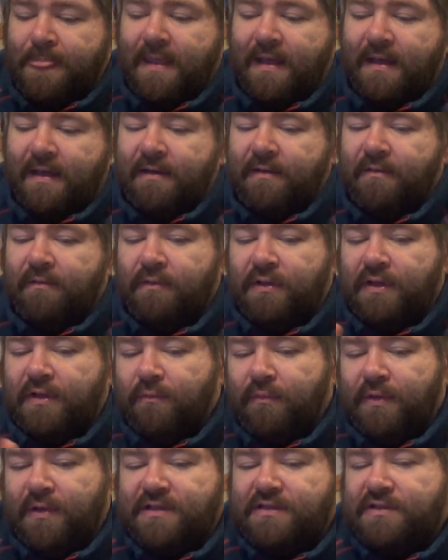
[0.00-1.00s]
And the
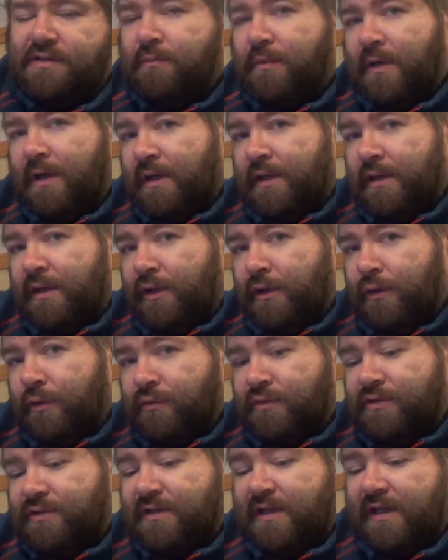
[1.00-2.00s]
reason why I can
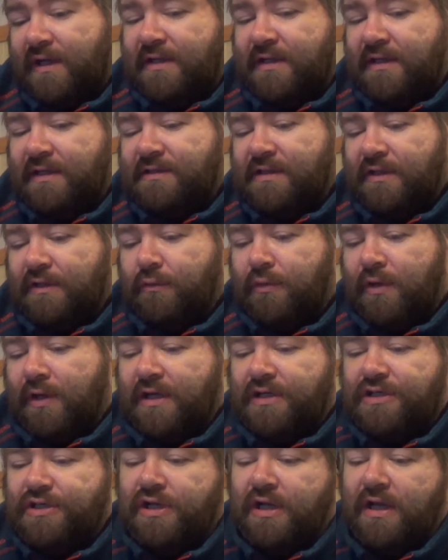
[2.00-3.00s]
use that is that you
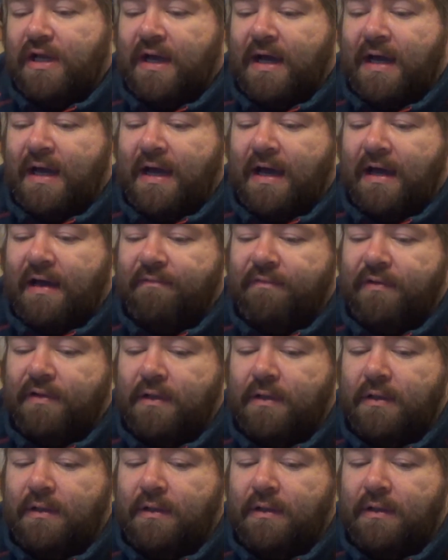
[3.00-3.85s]
actually have